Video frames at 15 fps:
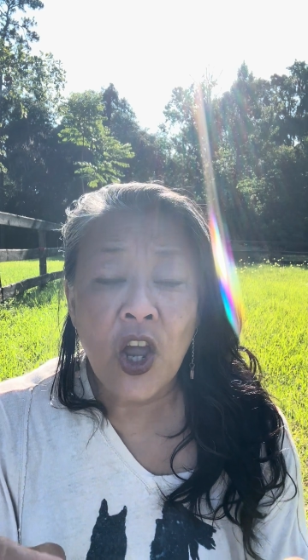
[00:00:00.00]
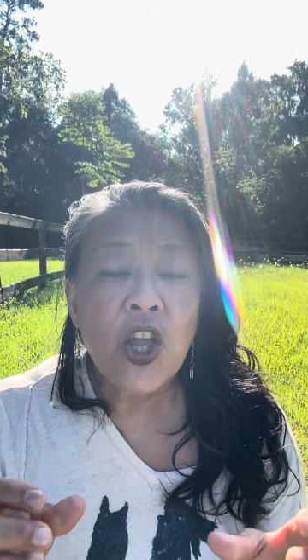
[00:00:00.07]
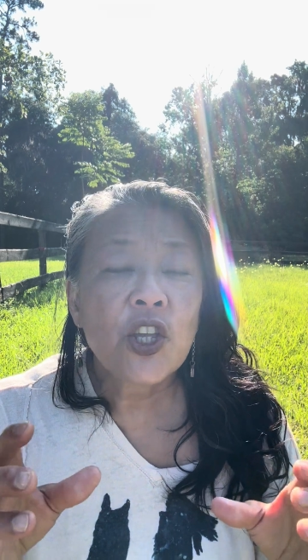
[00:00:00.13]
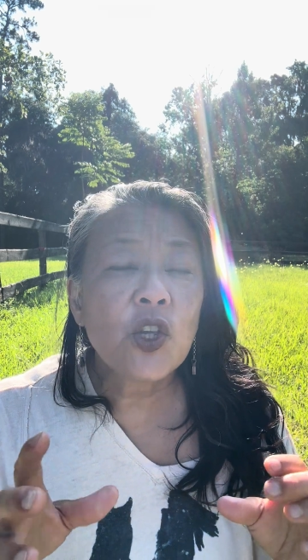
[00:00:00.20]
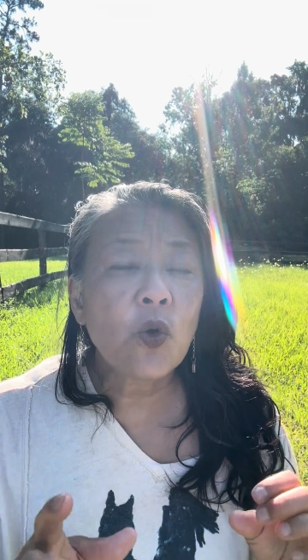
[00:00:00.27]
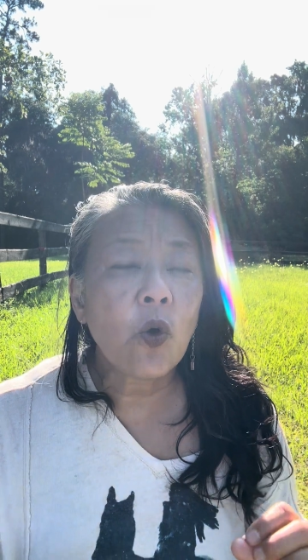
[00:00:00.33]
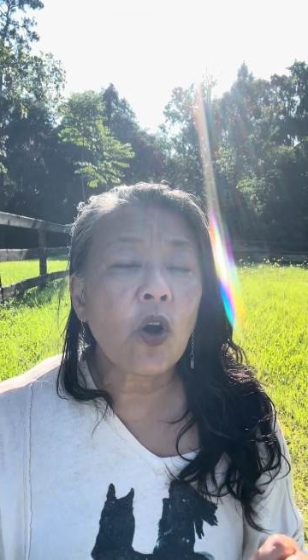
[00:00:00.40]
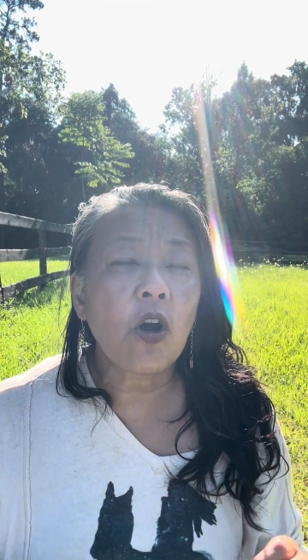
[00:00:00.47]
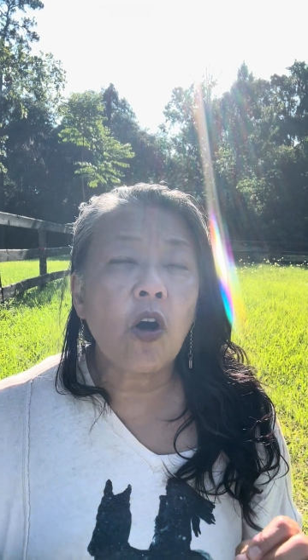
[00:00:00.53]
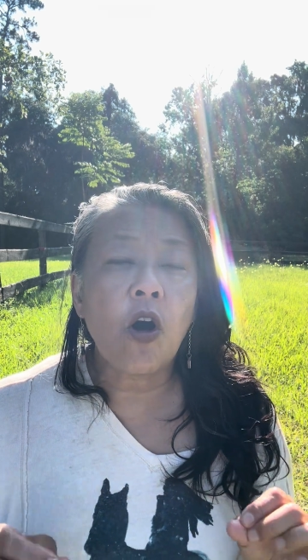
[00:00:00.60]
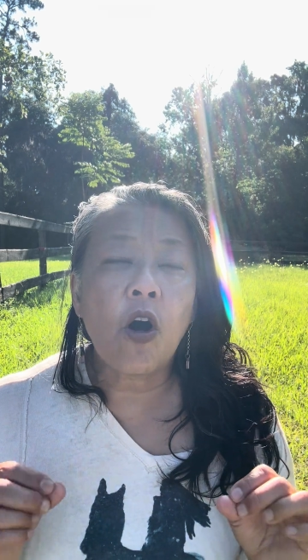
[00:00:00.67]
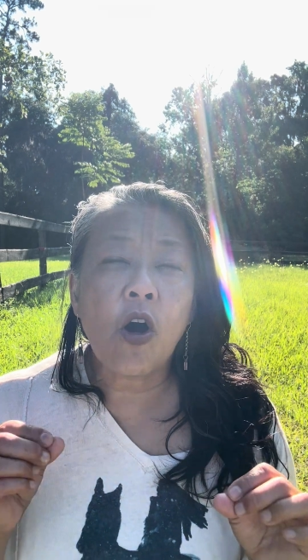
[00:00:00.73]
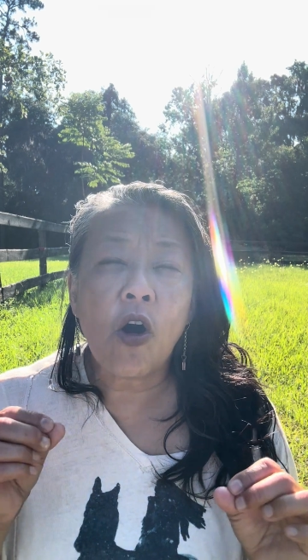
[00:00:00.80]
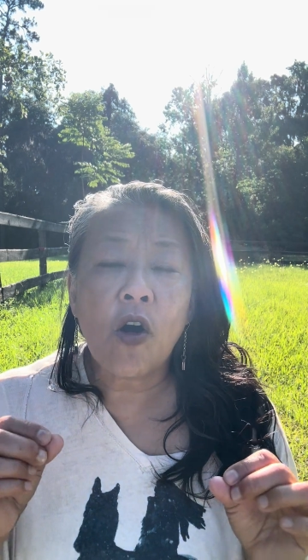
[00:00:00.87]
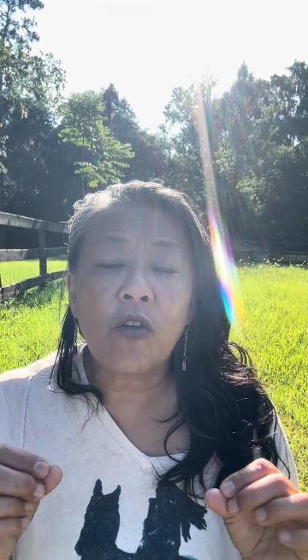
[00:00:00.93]
You are
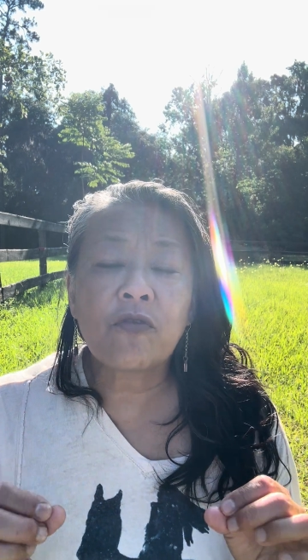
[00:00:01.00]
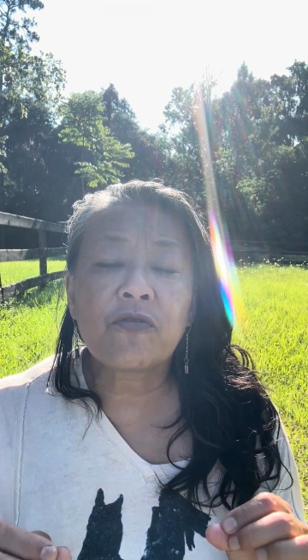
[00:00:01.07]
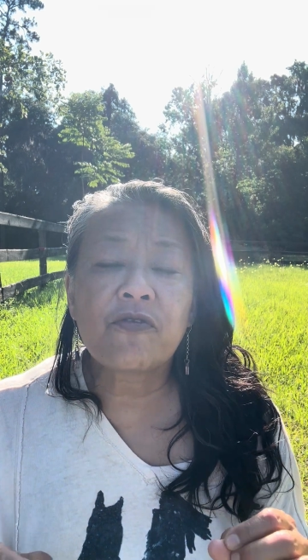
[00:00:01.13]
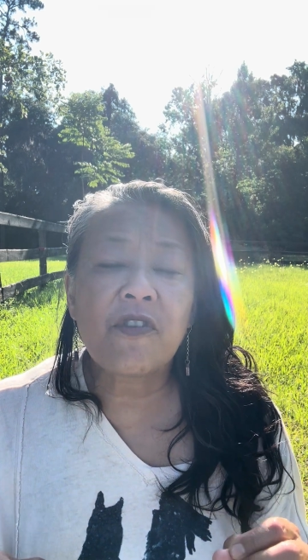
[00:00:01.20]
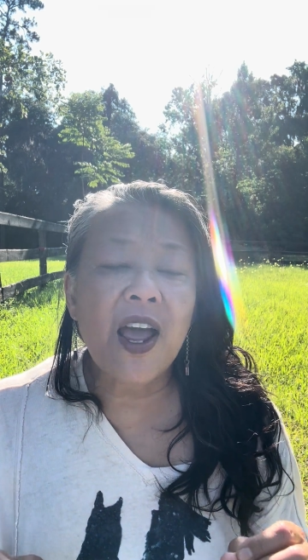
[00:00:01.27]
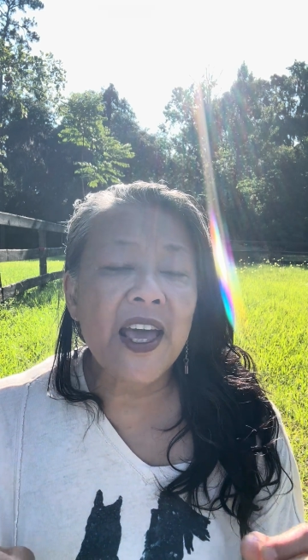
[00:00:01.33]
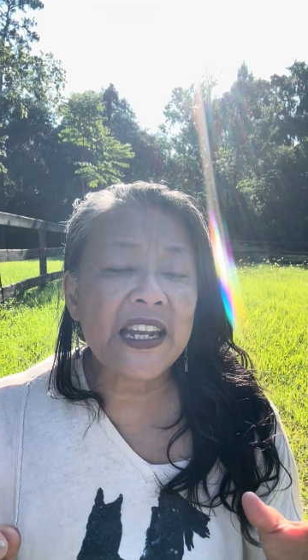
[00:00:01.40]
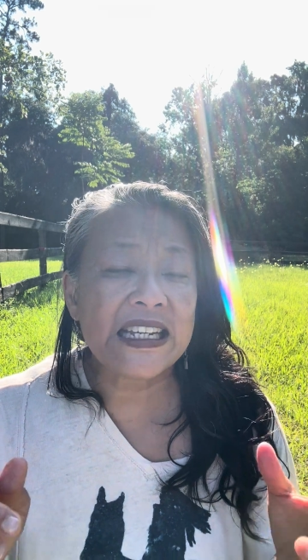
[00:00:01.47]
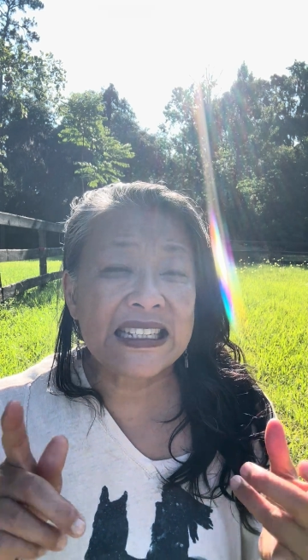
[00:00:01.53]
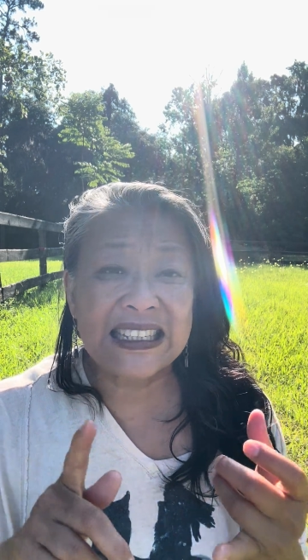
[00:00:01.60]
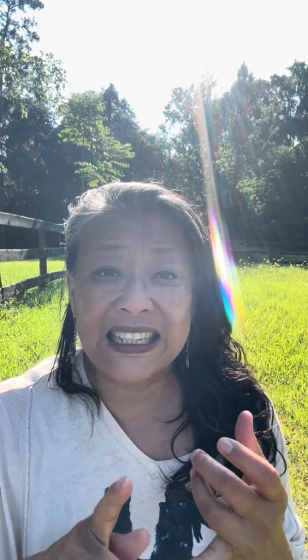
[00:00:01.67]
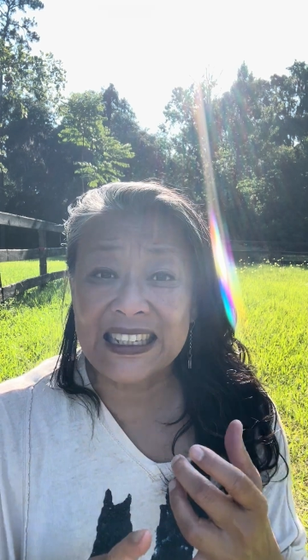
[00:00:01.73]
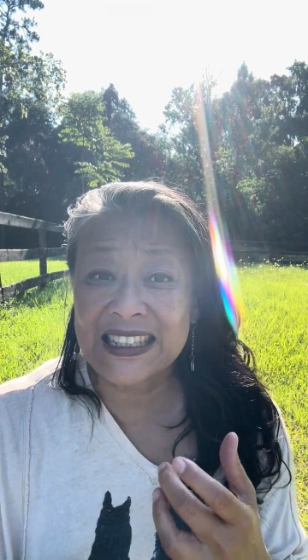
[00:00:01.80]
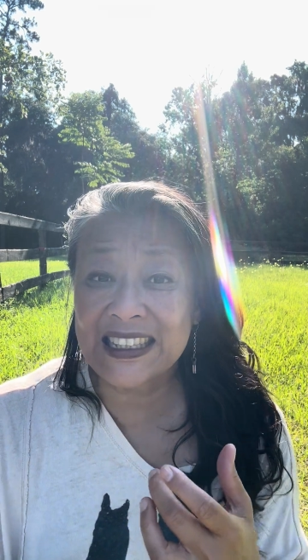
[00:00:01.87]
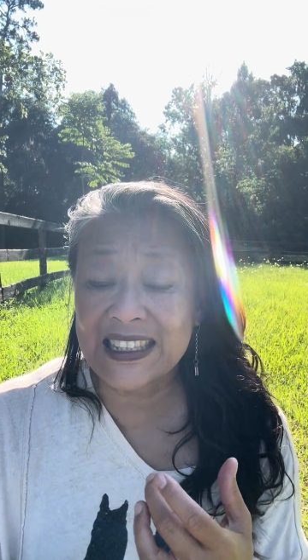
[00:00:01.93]
already
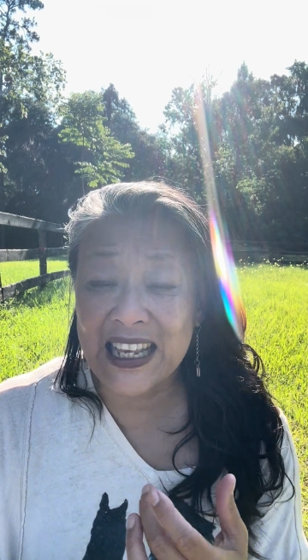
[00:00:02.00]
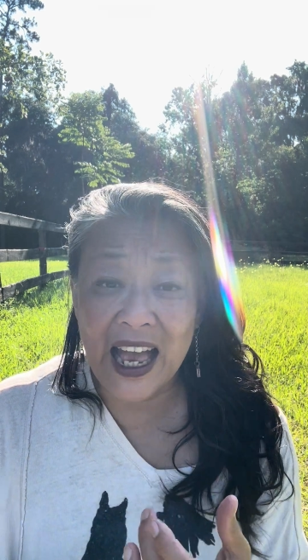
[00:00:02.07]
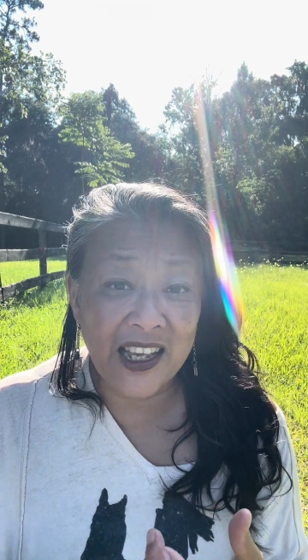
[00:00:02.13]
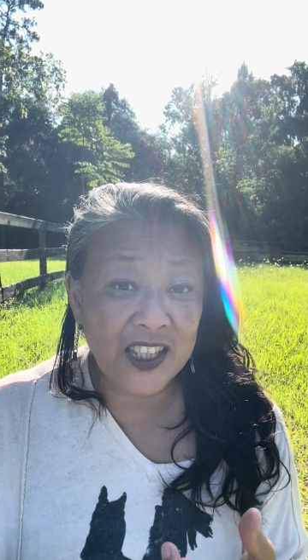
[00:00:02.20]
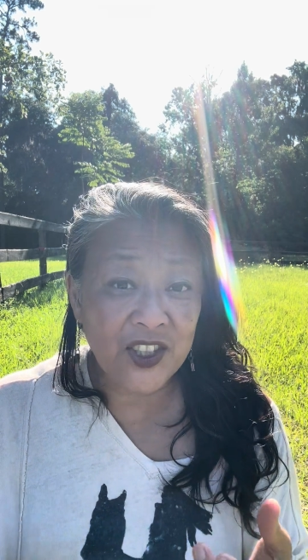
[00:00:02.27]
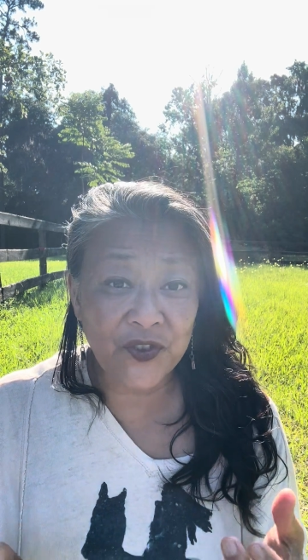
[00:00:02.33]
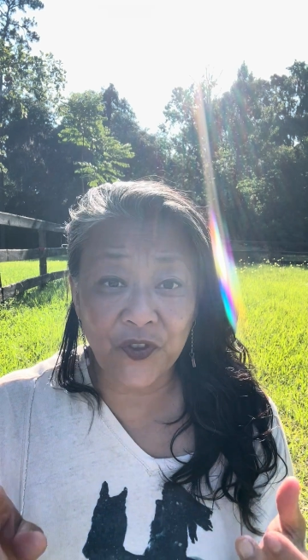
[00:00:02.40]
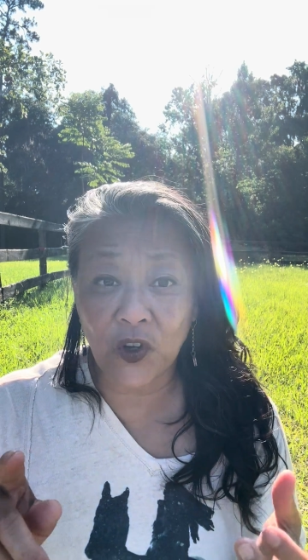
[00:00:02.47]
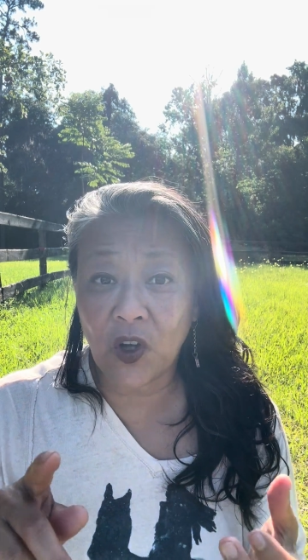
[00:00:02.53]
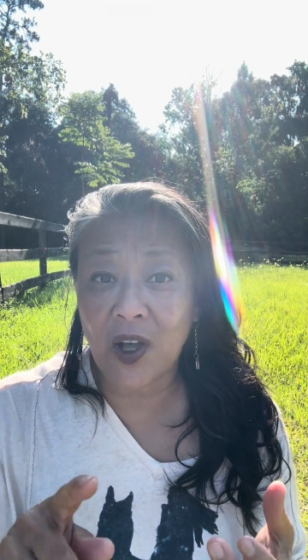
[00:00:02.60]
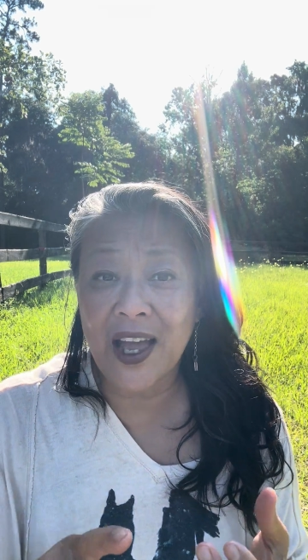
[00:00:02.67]
successful